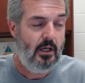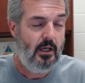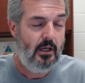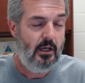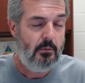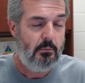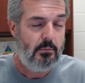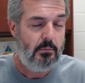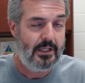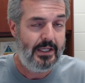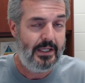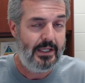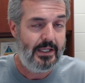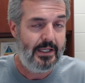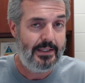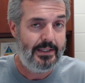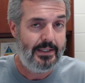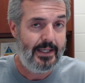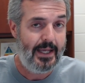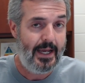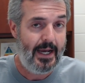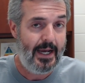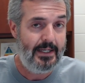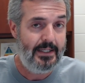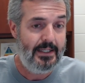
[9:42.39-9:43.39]
But again, the
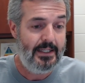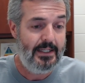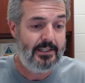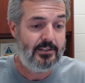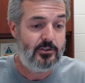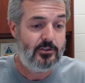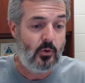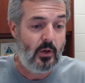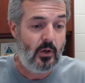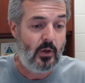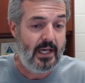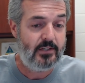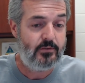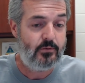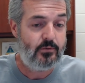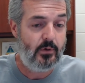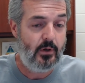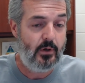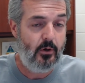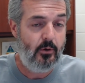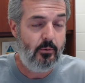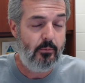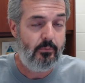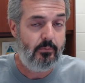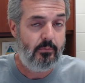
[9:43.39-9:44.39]
idea is to ask for
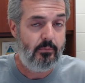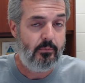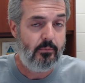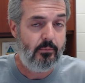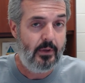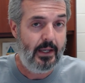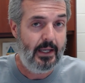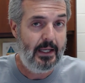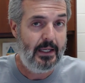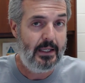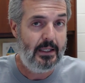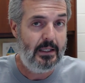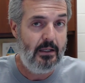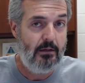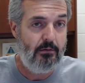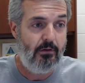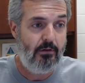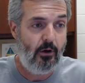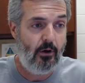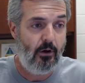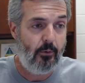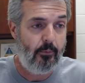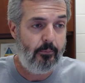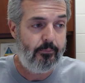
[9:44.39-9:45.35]
help and give help.